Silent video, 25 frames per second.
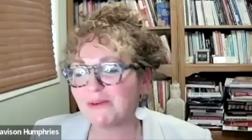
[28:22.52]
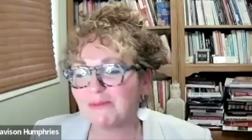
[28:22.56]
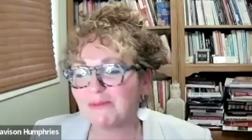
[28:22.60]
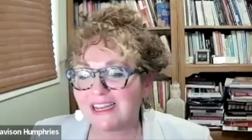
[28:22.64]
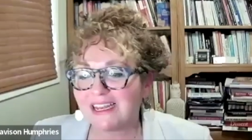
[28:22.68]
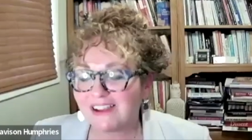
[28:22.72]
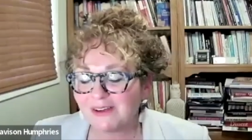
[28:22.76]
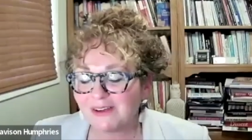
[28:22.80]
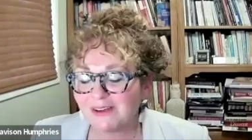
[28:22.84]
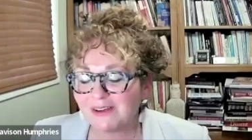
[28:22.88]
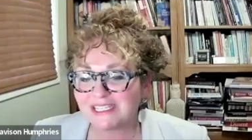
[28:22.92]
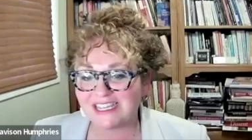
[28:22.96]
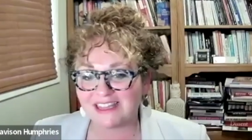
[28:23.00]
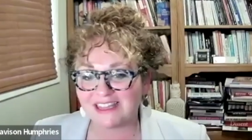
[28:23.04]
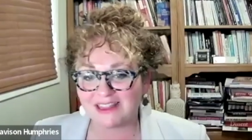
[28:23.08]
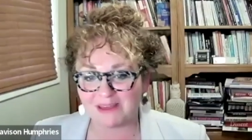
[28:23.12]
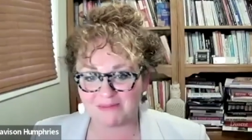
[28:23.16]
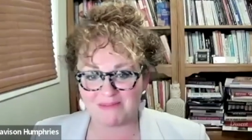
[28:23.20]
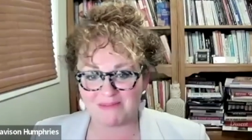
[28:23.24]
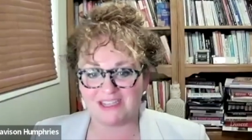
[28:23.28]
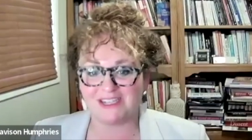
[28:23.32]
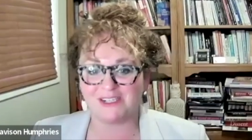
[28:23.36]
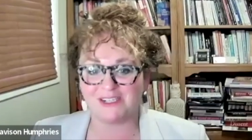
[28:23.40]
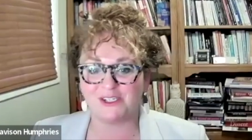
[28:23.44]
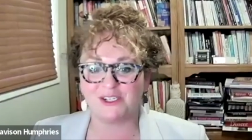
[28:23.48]
didn't go see them
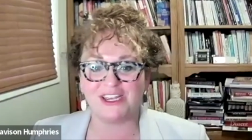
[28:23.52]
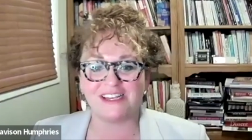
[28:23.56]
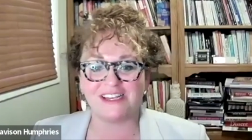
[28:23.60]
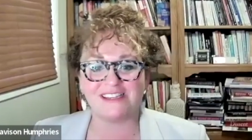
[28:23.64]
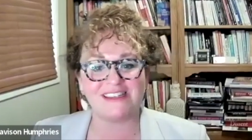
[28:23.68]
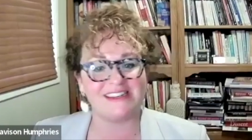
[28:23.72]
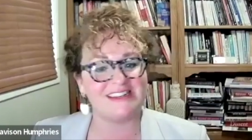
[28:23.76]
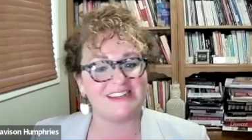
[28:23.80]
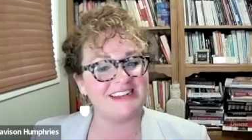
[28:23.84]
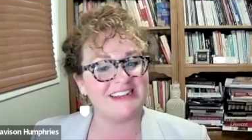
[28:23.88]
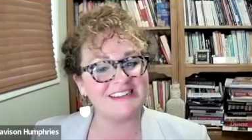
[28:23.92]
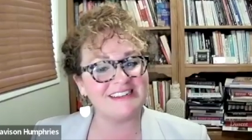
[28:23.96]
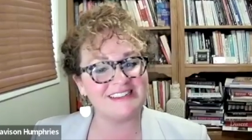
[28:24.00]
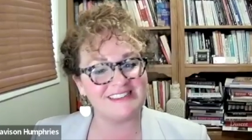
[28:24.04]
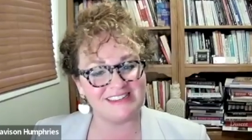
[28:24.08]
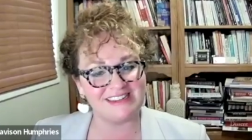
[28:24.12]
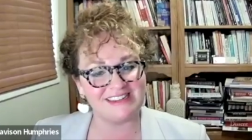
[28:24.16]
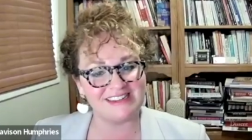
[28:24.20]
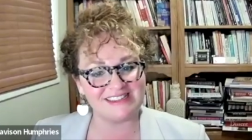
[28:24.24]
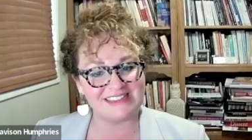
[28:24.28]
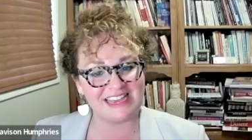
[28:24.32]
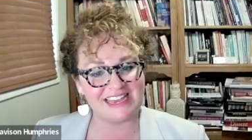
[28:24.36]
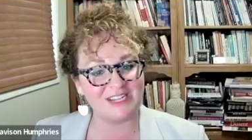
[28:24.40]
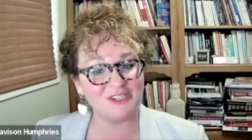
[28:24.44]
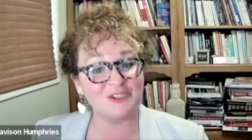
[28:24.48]
because she has a tendency
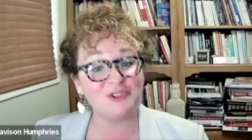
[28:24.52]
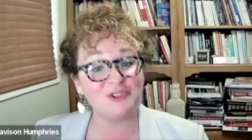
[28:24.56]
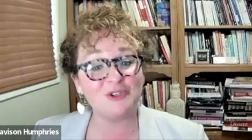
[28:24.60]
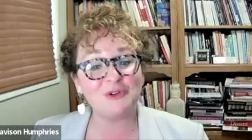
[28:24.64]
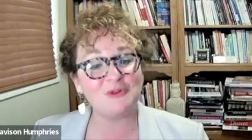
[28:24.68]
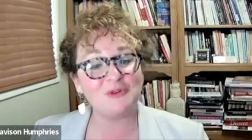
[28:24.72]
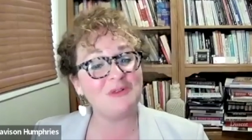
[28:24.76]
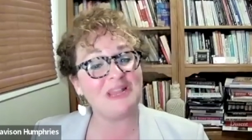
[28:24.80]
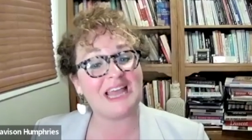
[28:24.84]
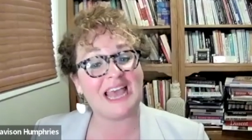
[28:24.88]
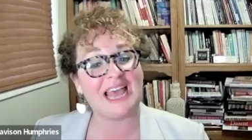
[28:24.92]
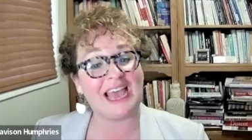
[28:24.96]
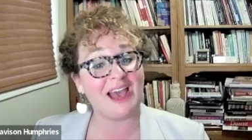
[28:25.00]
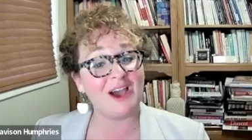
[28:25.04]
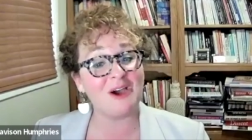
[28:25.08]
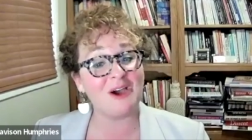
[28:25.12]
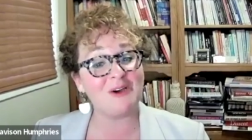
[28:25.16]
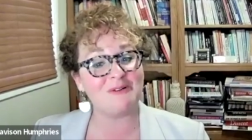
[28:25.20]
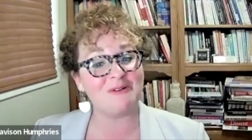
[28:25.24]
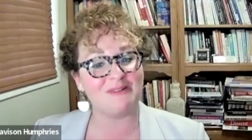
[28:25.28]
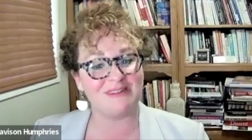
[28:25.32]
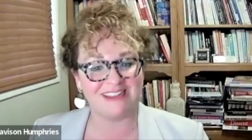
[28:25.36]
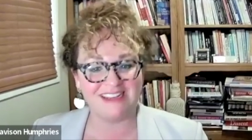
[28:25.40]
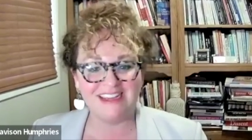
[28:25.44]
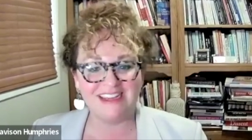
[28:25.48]
to say too
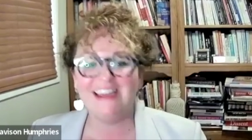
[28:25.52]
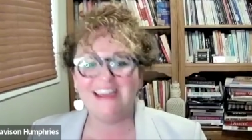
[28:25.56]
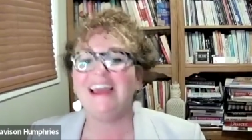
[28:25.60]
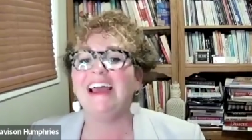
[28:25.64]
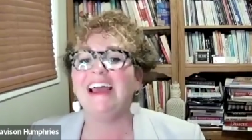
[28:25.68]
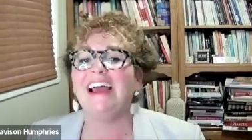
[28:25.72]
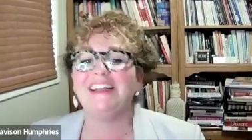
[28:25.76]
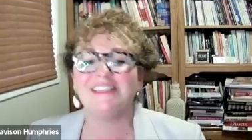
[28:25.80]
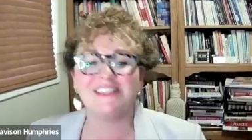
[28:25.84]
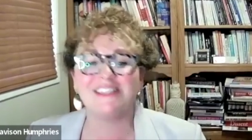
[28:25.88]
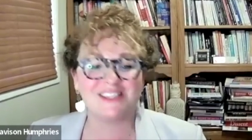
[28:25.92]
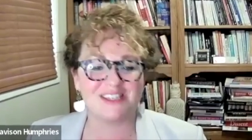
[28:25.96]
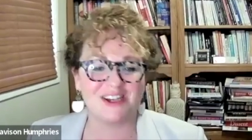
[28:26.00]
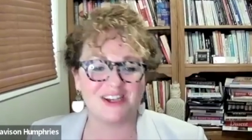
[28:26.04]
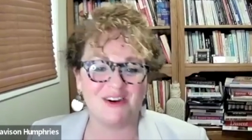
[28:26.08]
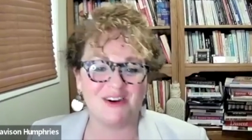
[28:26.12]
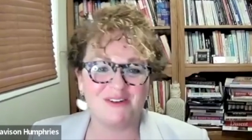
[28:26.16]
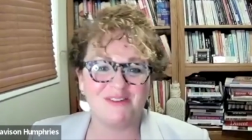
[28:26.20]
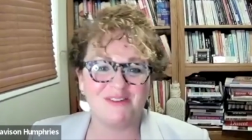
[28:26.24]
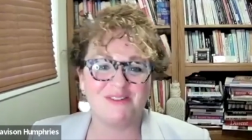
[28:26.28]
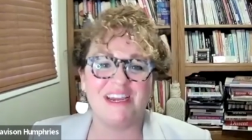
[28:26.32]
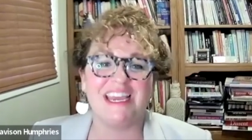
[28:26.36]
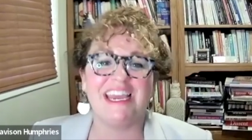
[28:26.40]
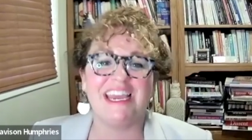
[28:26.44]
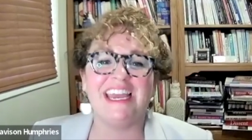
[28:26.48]
loud, and
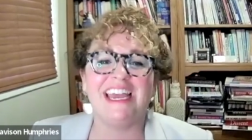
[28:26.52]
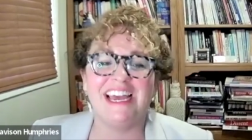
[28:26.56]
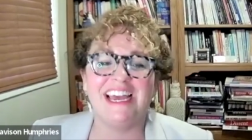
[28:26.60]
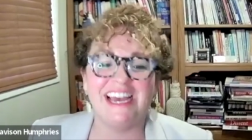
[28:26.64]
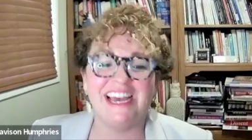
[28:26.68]
so we